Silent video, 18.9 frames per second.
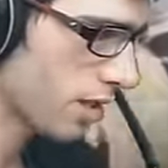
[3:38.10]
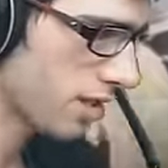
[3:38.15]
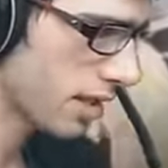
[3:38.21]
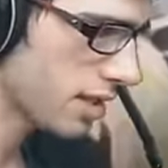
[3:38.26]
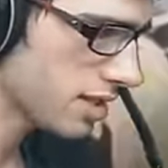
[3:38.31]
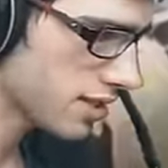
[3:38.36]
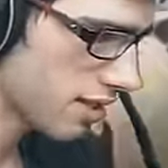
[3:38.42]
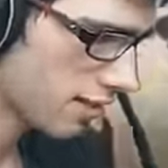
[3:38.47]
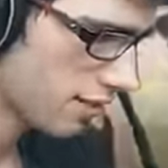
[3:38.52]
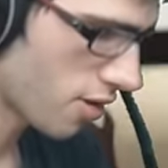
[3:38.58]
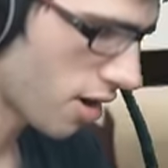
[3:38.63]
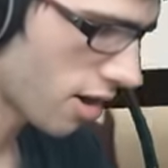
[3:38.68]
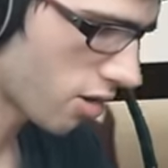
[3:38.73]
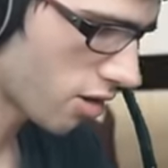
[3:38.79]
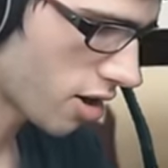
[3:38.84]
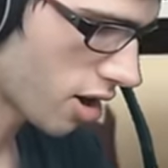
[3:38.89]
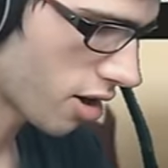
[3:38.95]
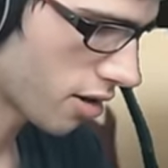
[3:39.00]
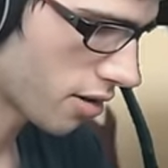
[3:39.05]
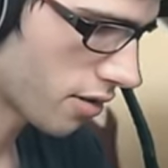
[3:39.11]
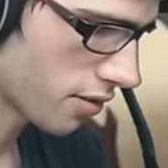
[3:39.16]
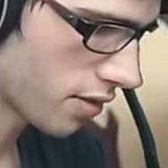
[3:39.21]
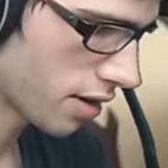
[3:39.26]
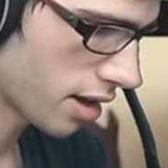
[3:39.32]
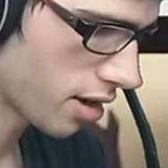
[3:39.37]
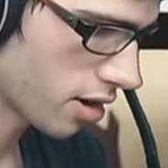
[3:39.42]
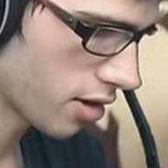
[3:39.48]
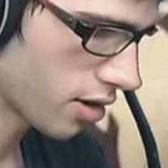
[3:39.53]
there's the final code of the
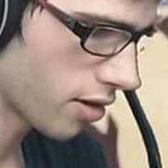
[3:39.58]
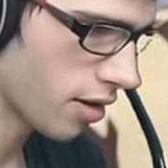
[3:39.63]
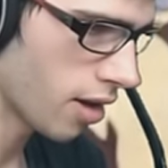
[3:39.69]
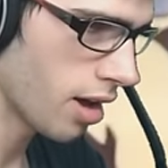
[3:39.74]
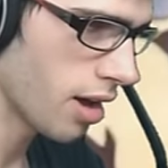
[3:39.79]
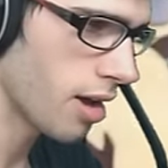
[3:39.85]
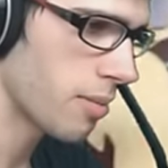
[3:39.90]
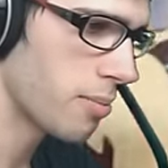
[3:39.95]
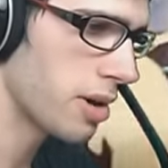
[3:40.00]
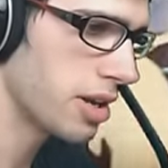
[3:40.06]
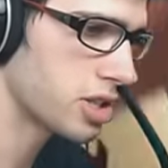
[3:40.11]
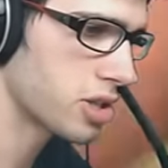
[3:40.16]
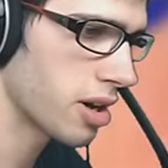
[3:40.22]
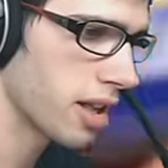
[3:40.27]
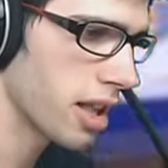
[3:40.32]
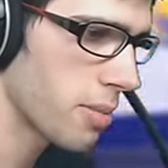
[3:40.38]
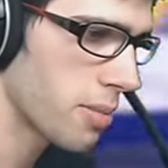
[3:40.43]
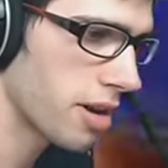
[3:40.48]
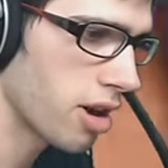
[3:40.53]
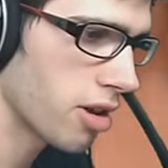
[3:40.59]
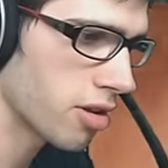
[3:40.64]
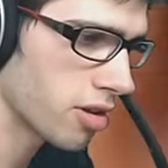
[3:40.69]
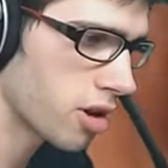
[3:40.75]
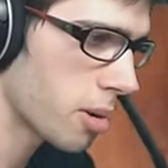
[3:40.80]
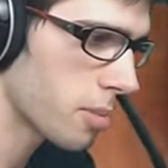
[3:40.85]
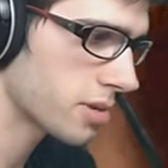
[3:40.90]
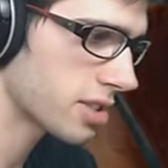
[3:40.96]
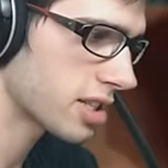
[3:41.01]
video. Be sure to let me know in
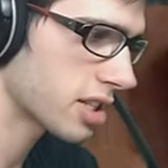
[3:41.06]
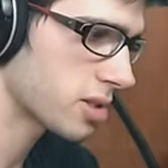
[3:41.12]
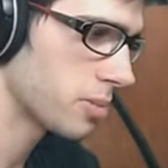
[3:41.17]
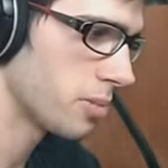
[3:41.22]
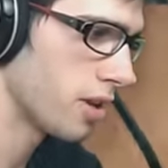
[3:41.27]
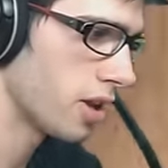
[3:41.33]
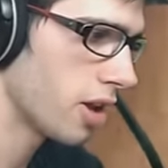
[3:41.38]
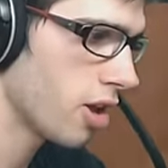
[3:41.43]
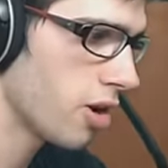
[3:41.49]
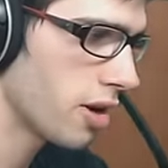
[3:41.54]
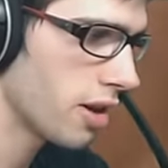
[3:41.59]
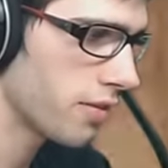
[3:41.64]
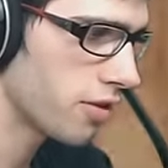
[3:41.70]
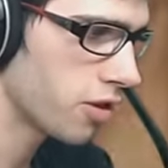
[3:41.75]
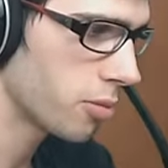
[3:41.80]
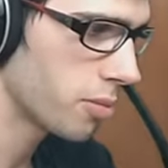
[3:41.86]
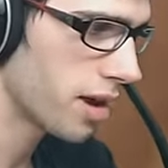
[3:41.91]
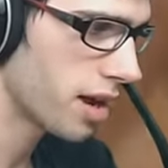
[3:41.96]
the comment section below if